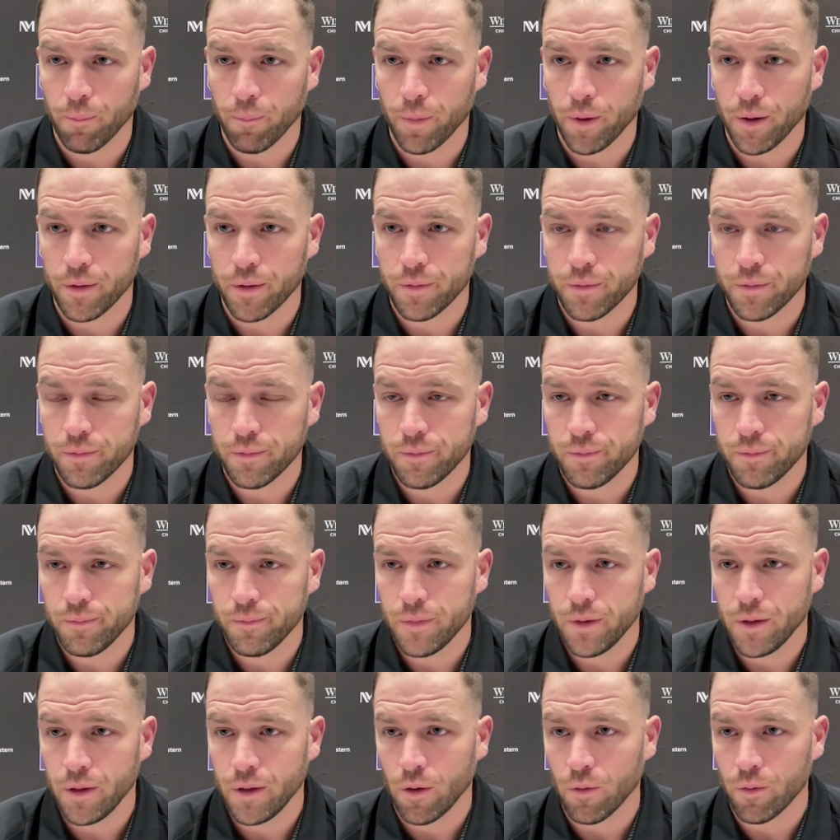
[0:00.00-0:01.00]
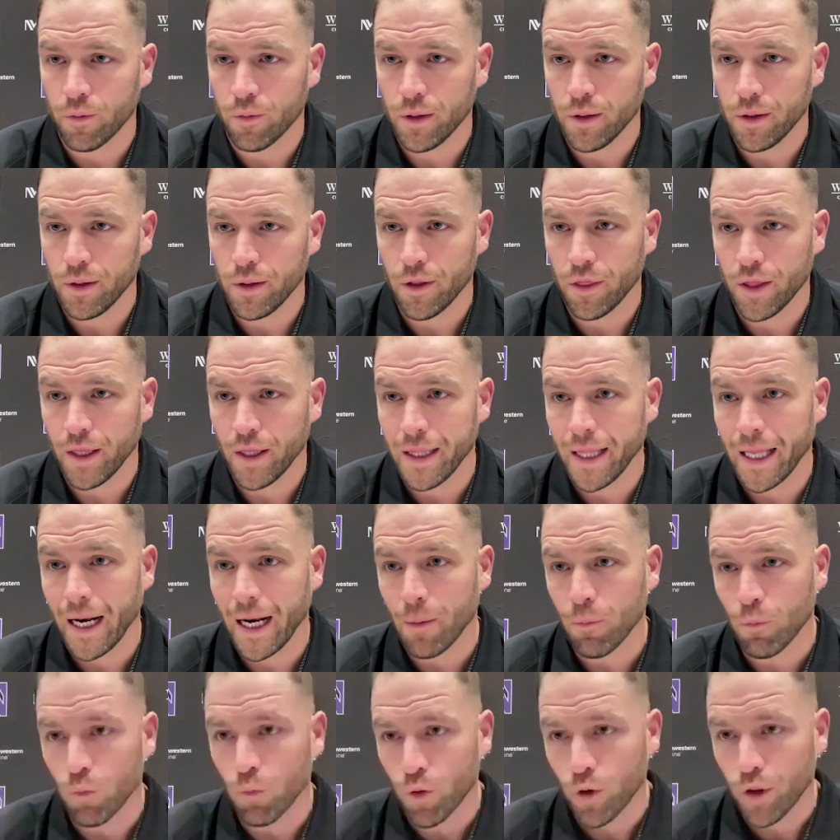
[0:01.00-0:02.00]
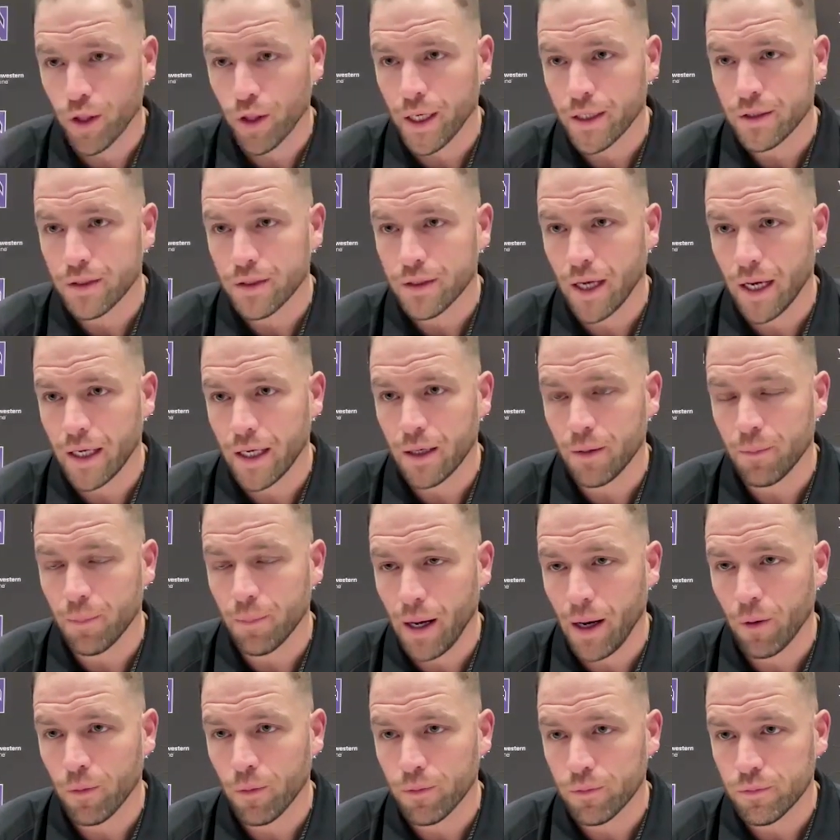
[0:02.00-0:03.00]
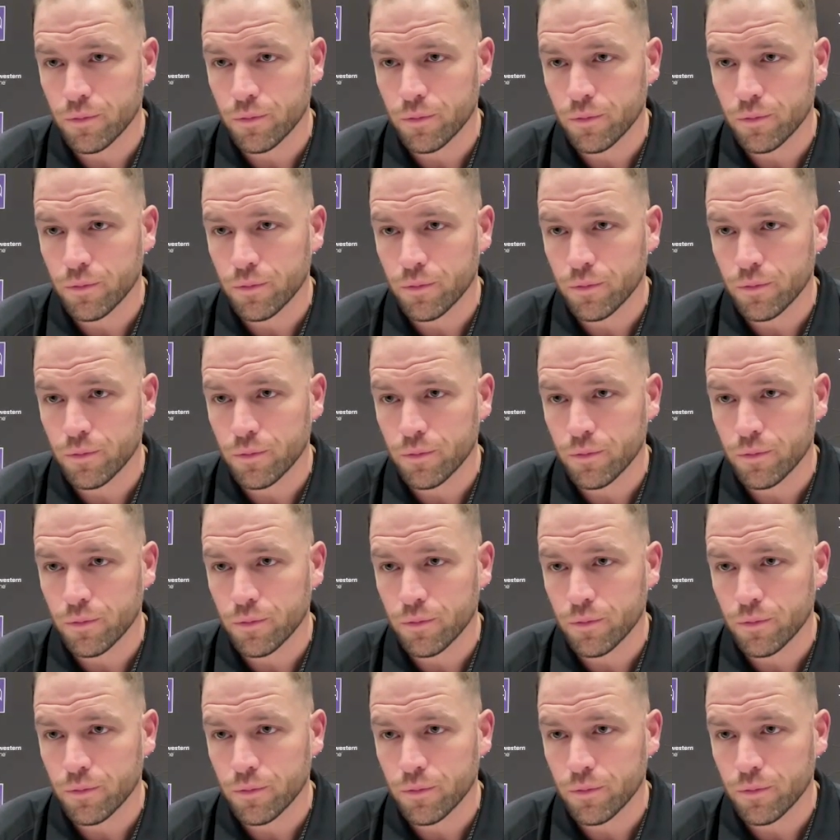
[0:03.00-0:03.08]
But, the thing that I'm really excited about